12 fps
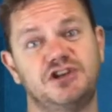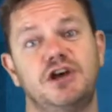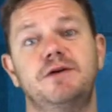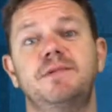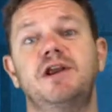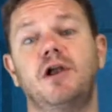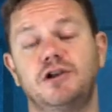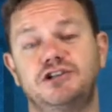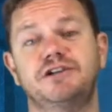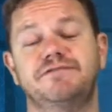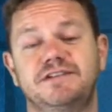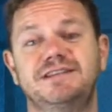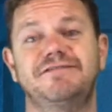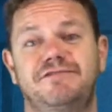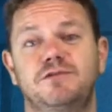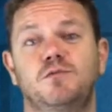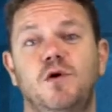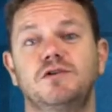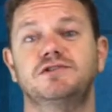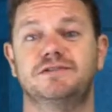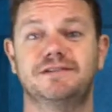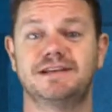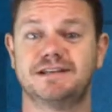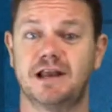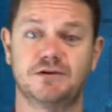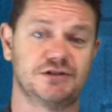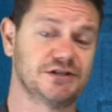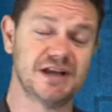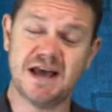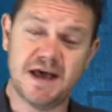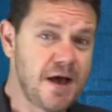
terminology for different ones of these closers.